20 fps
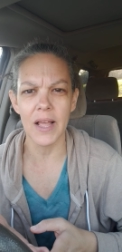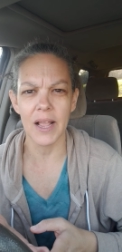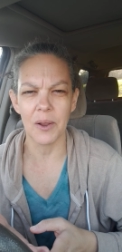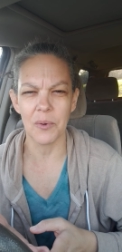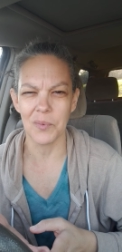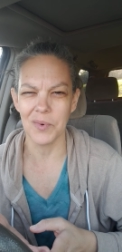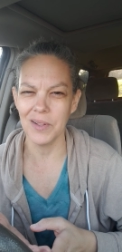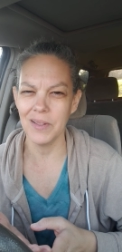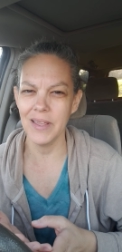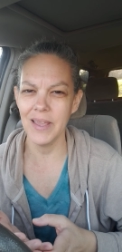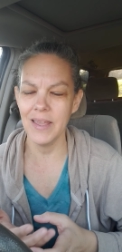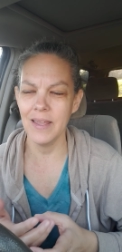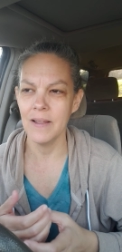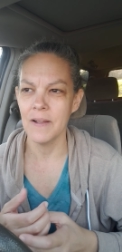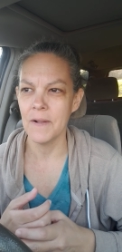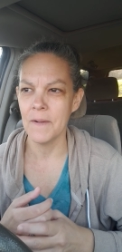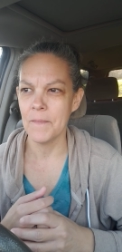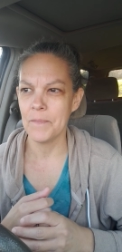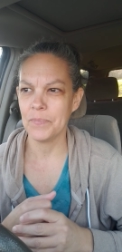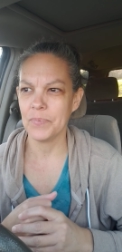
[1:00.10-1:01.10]
like,
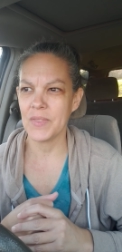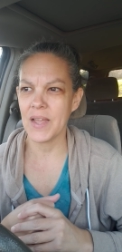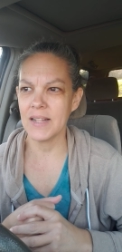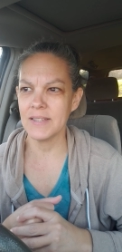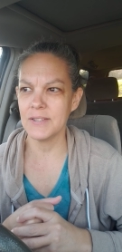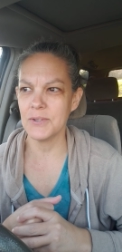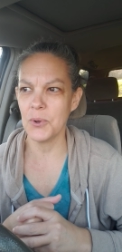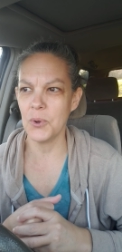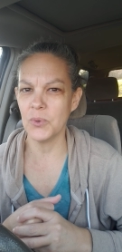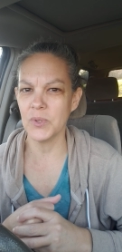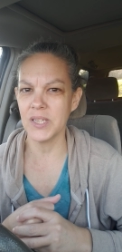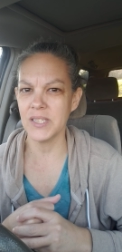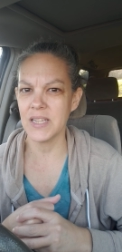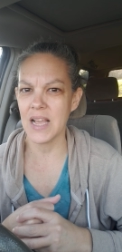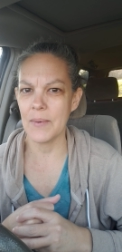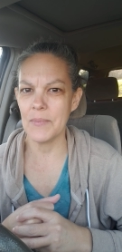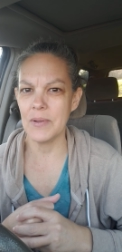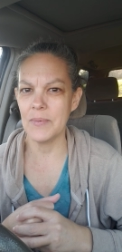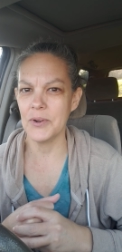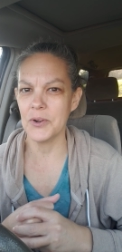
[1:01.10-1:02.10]
really? That's the only
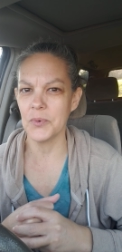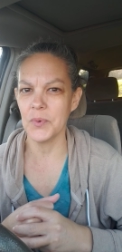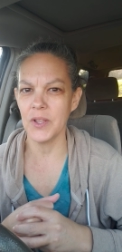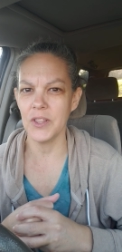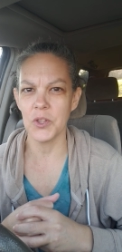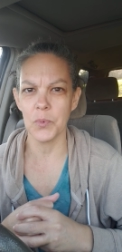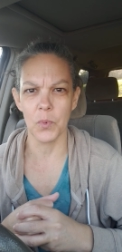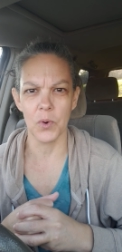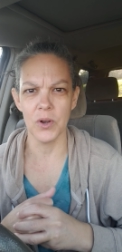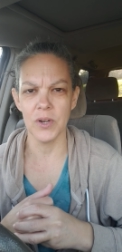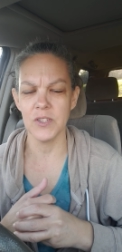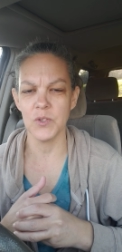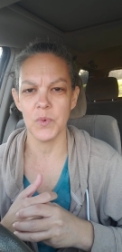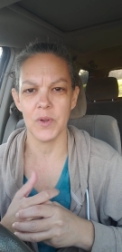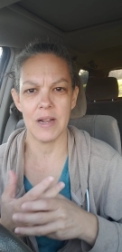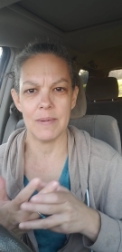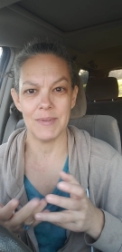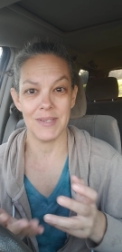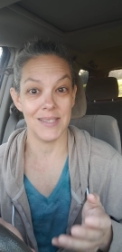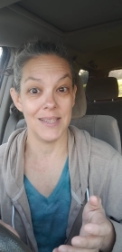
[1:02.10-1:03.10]
time I'm going to read the word is
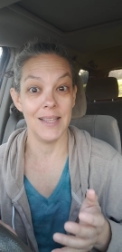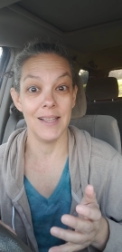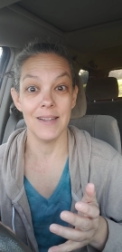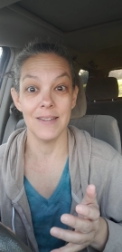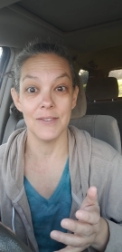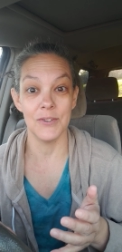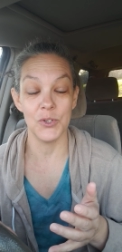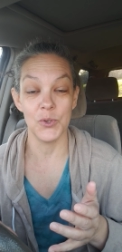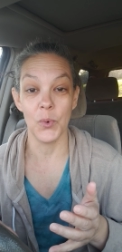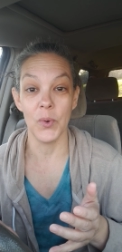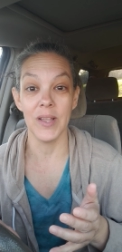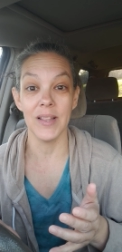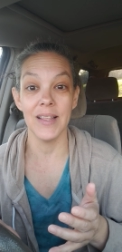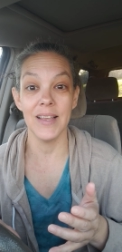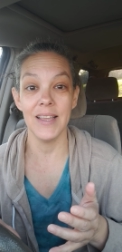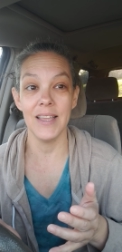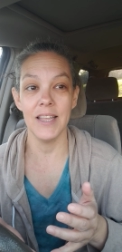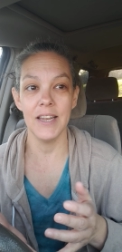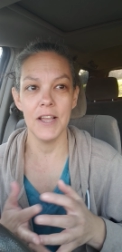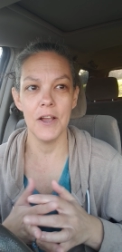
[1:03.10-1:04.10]
when I'm sitting on the
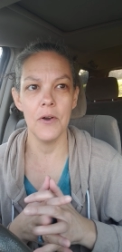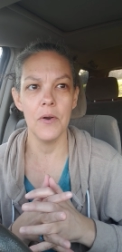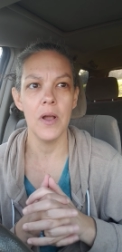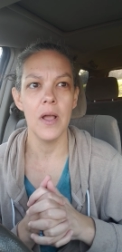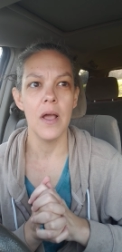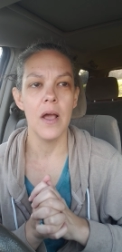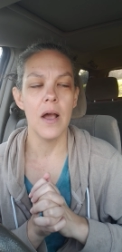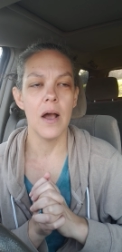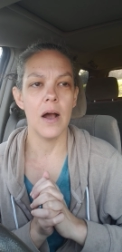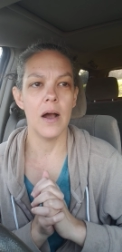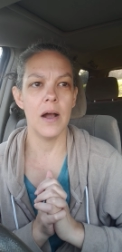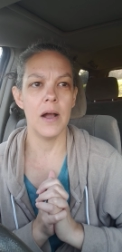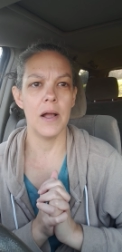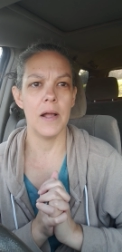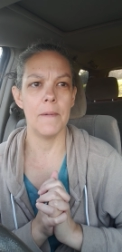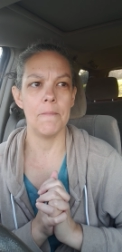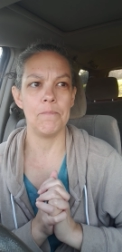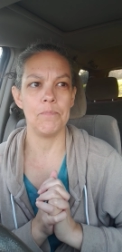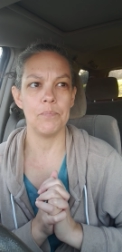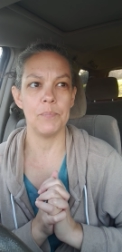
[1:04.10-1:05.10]
toilet, you know?
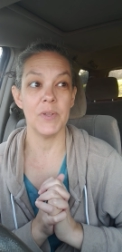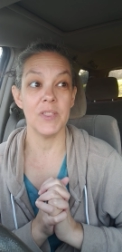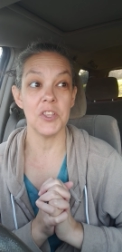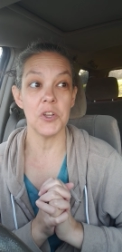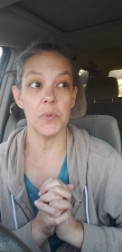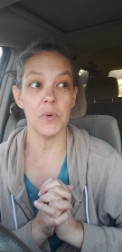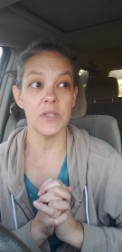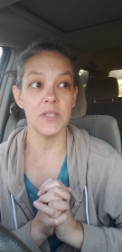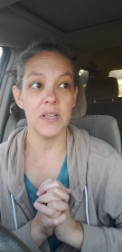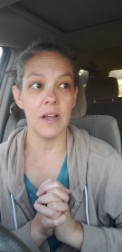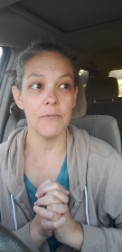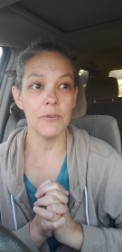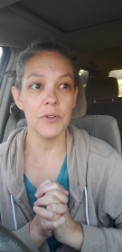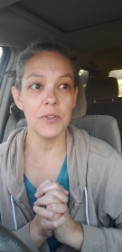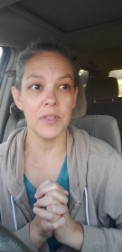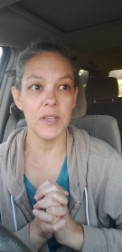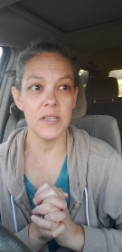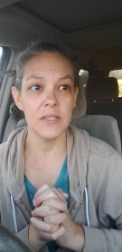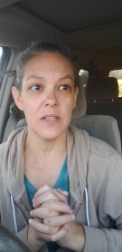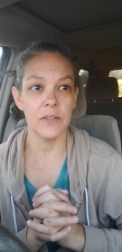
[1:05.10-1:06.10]
Um, but there were
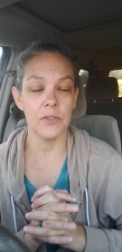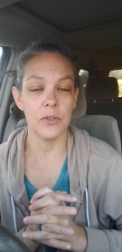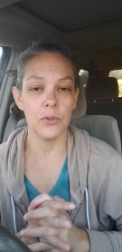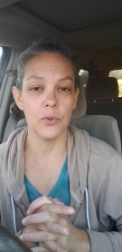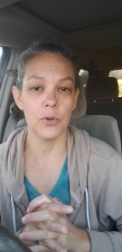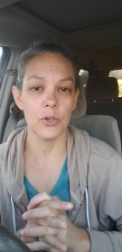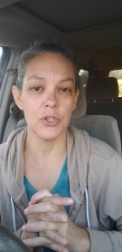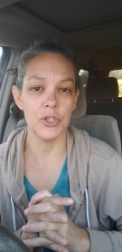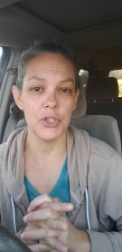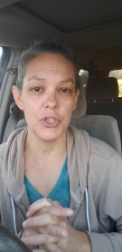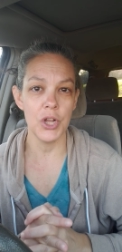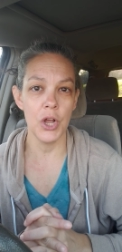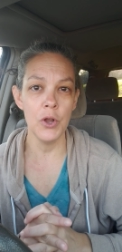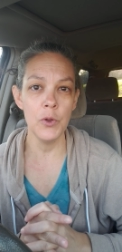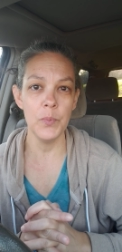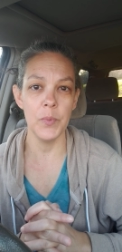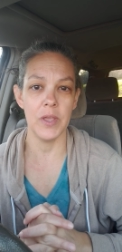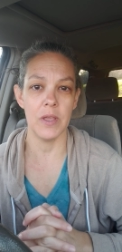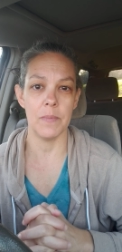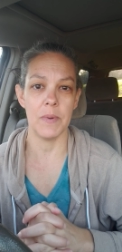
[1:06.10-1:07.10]
several things that the Lord
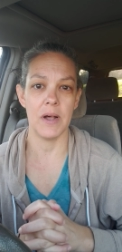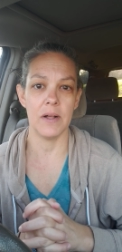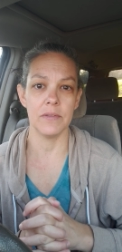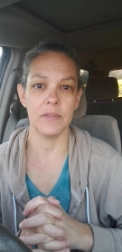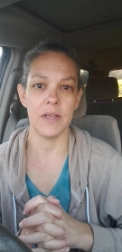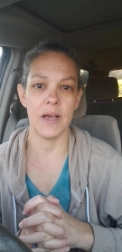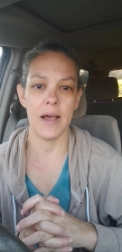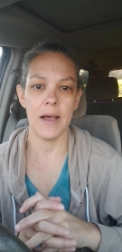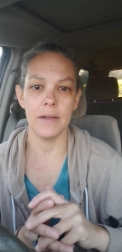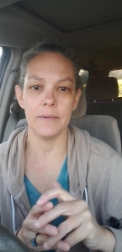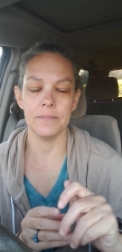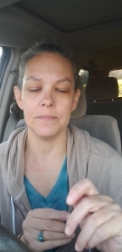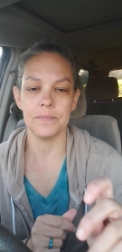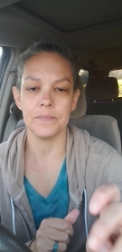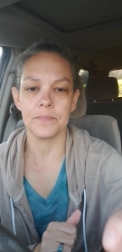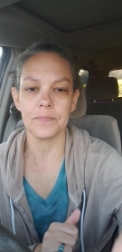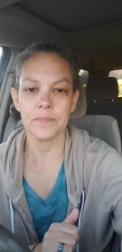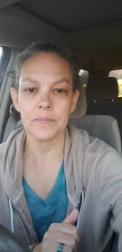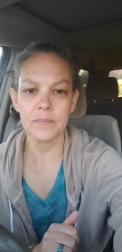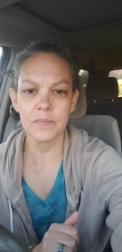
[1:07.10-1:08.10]
showed me about that.
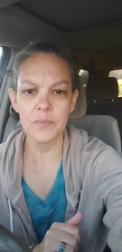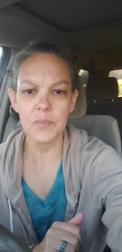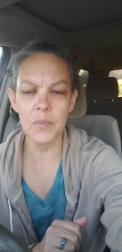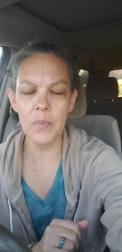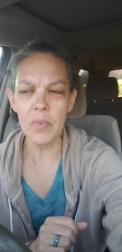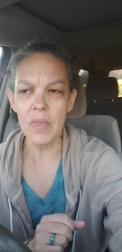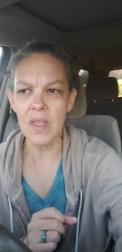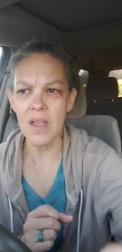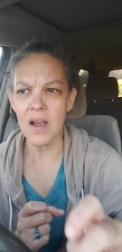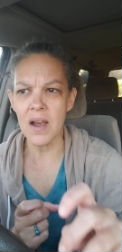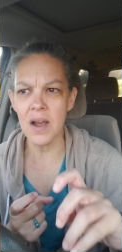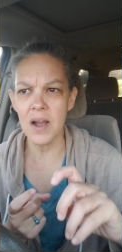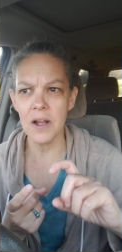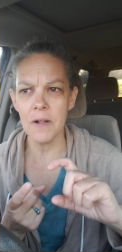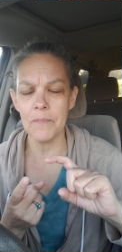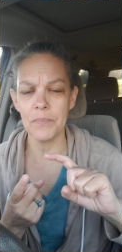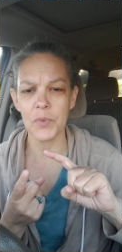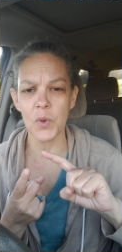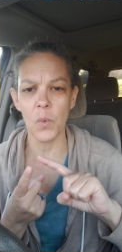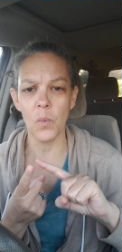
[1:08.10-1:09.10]

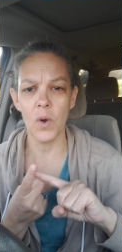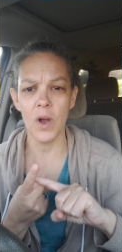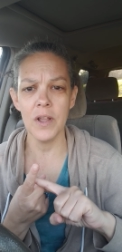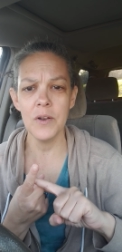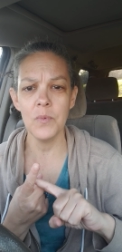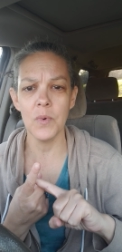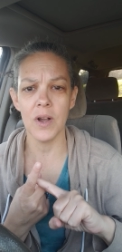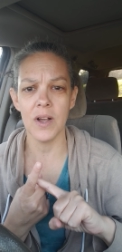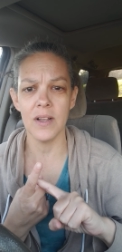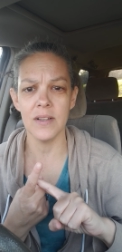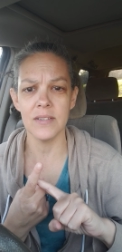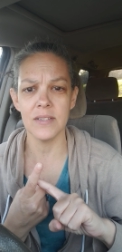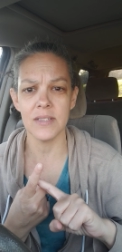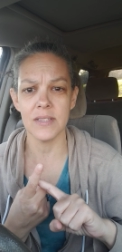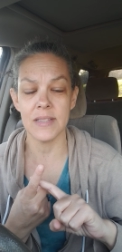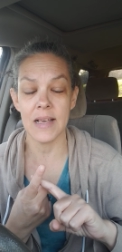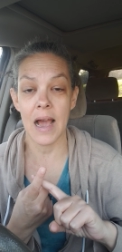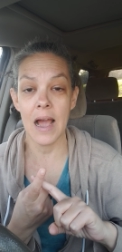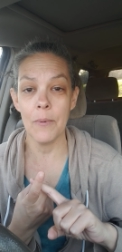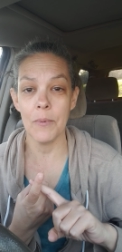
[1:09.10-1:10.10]
Um, one
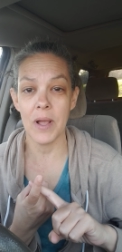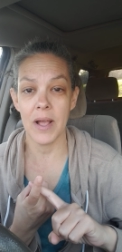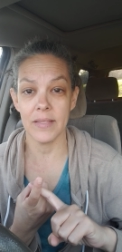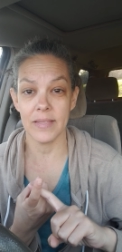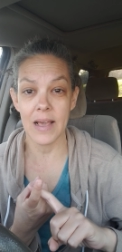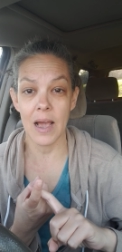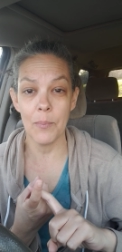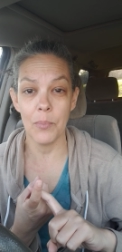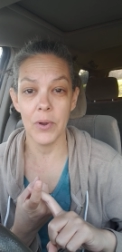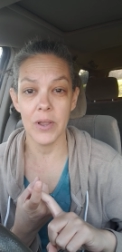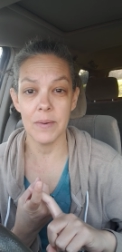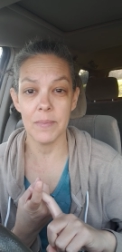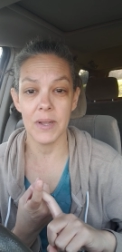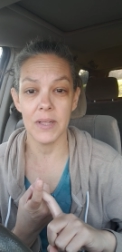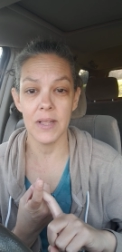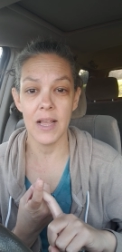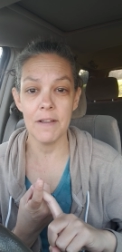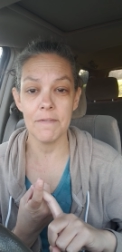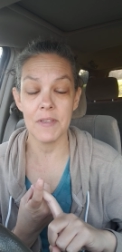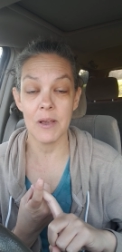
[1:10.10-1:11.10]
was that at that point in
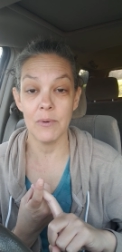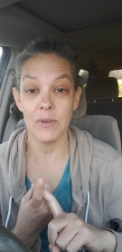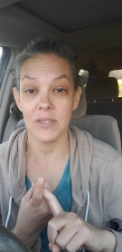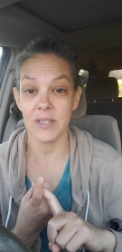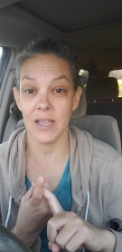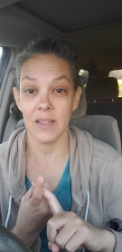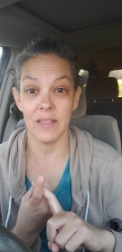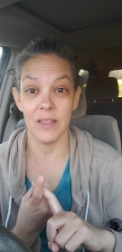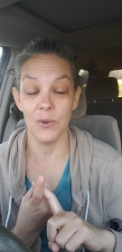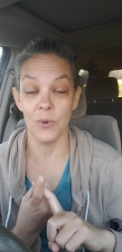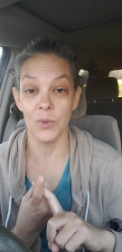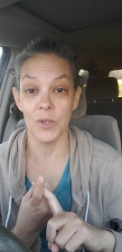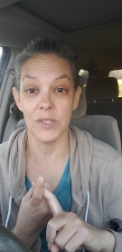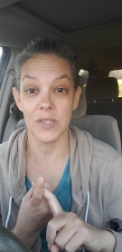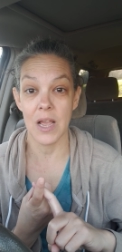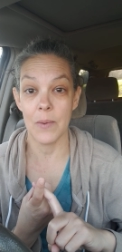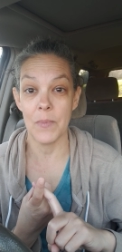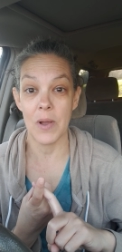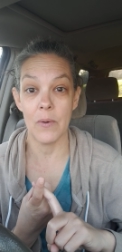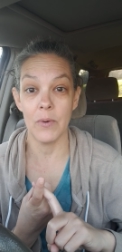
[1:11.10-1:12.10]
my life, that was like the only
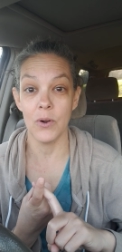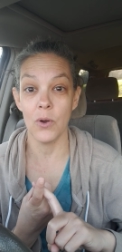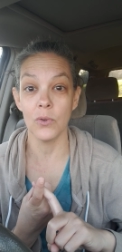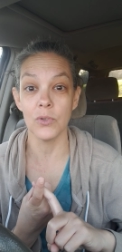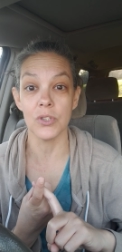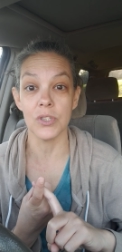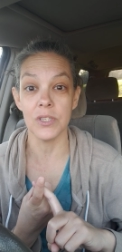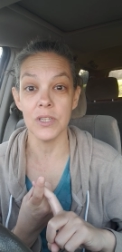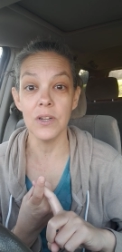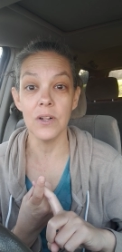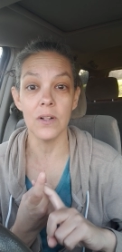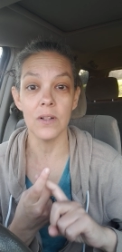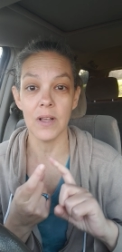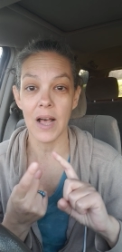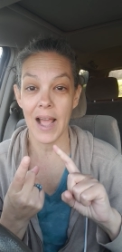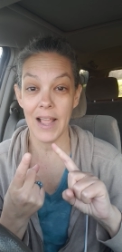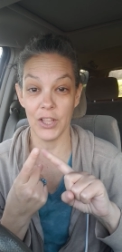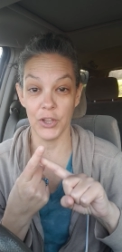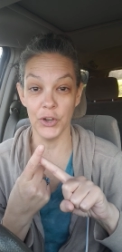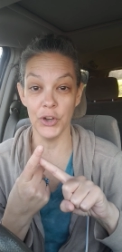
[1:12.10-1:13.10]
time I would hold still.
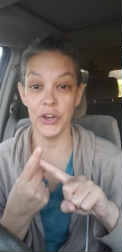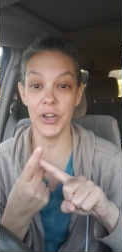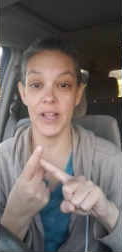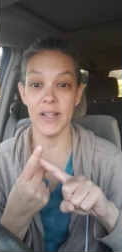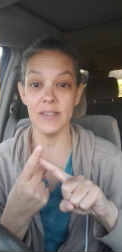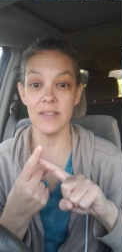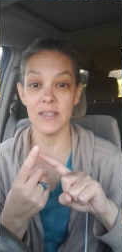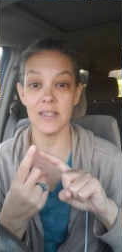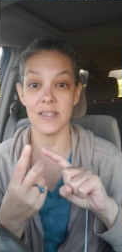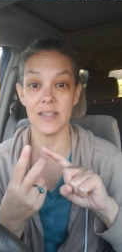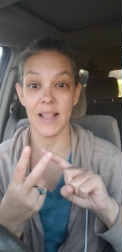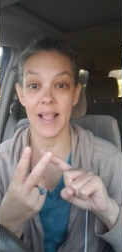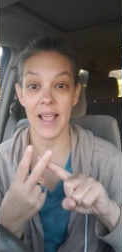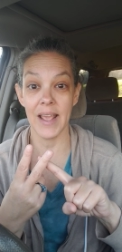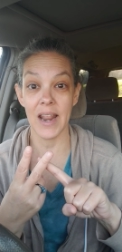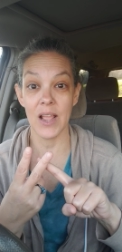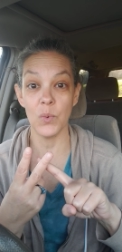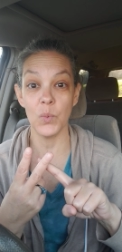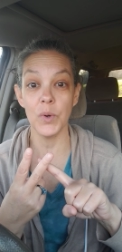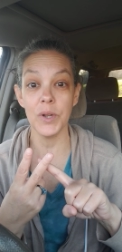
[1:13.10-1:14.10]
I couldn't
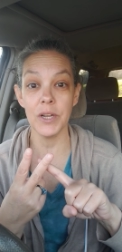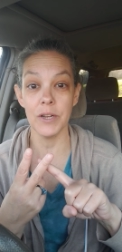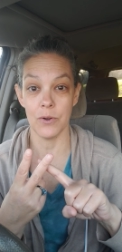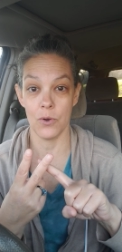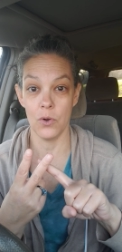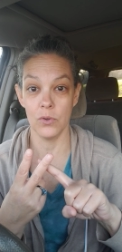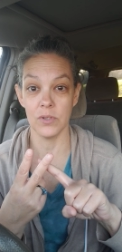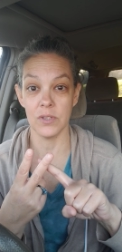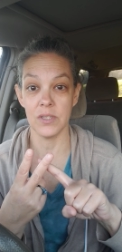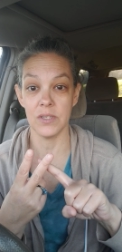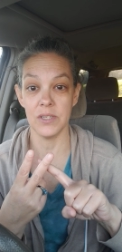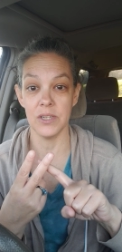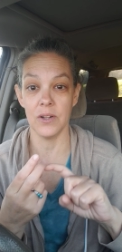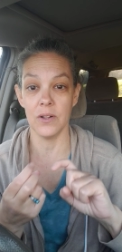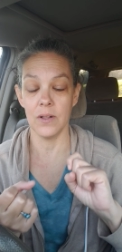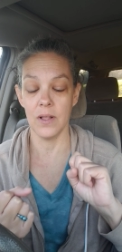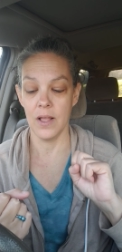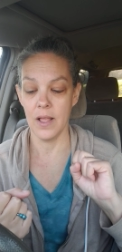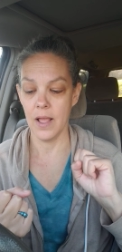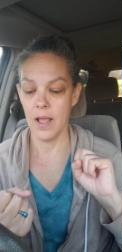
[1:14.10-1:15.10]
and I wouldn't hold
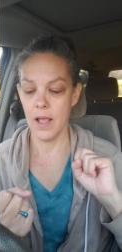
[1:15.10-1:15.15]
still.